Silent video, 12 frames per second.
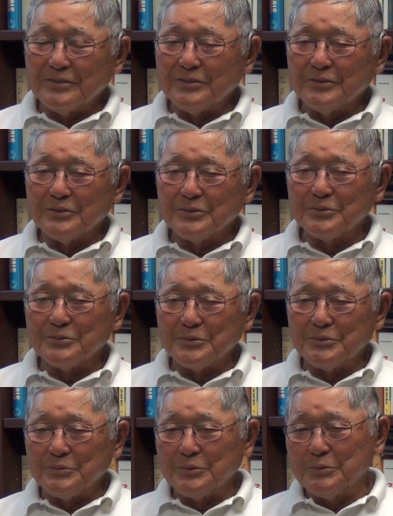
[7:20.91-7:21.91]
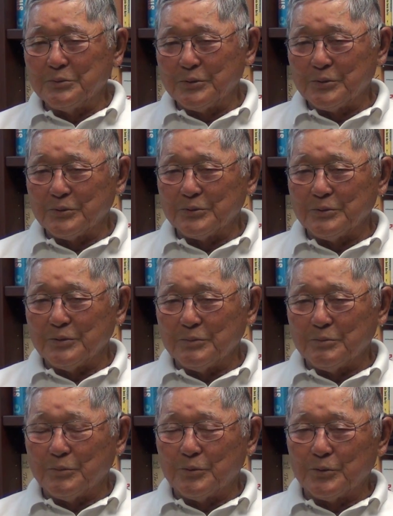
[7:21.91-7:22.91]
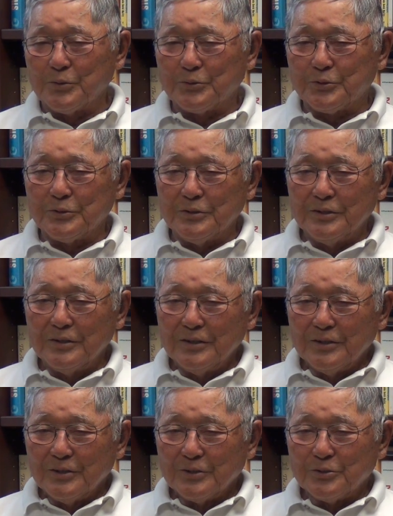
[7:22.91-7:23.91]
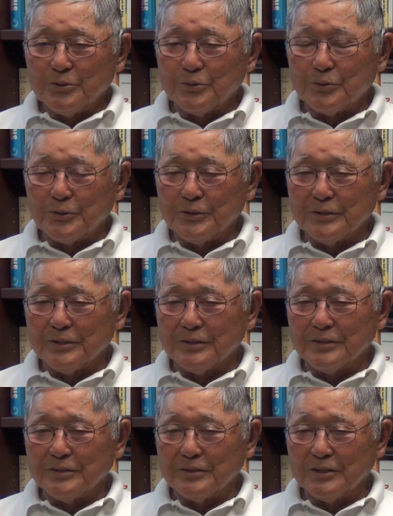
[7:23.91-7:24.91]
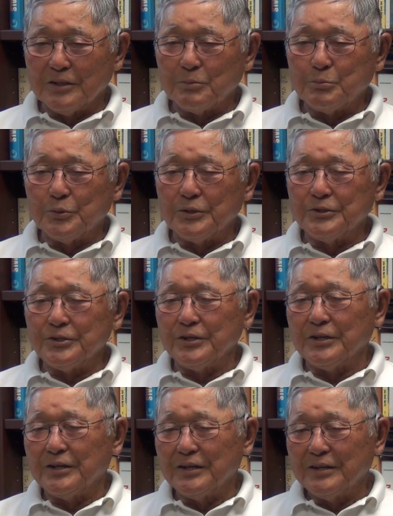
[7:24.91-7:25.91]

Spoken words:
No, we were more toward La Puente.